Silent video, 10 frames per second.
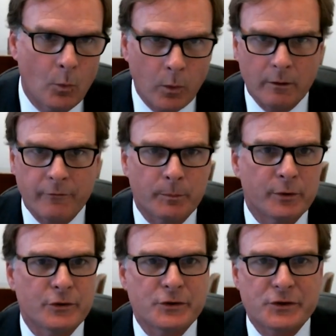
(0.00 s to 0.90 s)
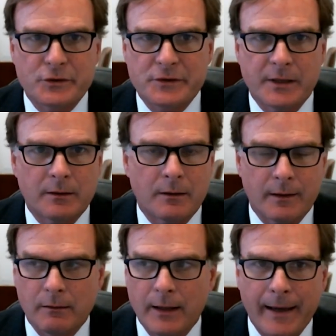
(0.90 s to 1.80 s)
work for producers, that
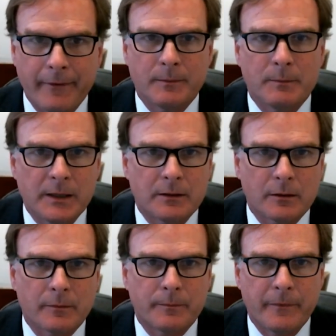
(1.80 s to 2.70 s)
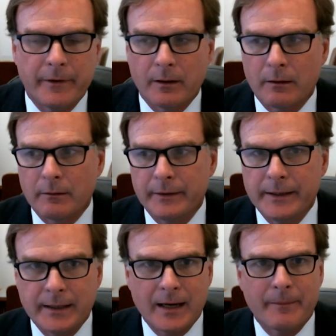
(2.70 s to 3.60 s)
allow them to meet their
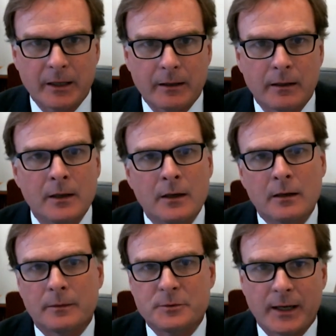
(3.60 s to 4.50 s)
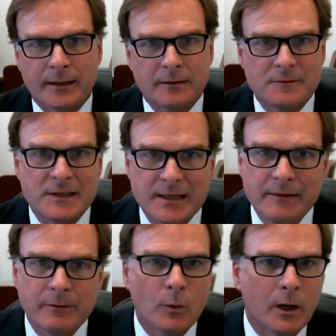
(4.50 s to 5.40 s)
economic objectives,
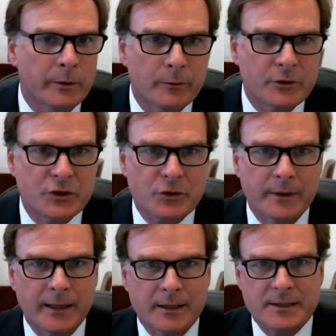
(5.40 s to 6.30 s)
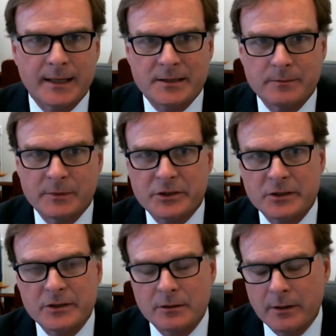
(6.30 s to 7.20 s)
even while we reduce greenhouse gas
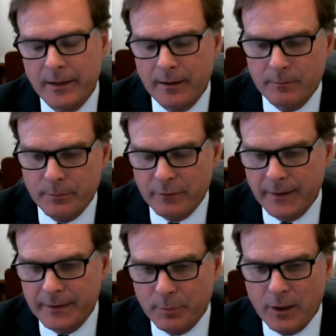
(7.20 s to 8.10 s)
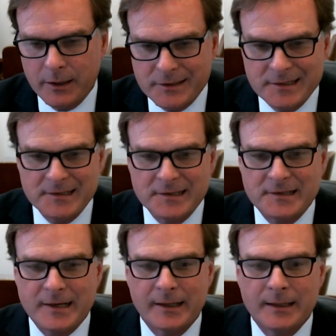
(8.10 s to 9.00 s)
emissions and provide the products that
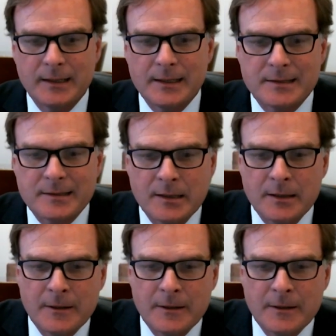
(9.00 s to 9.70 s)
society needs.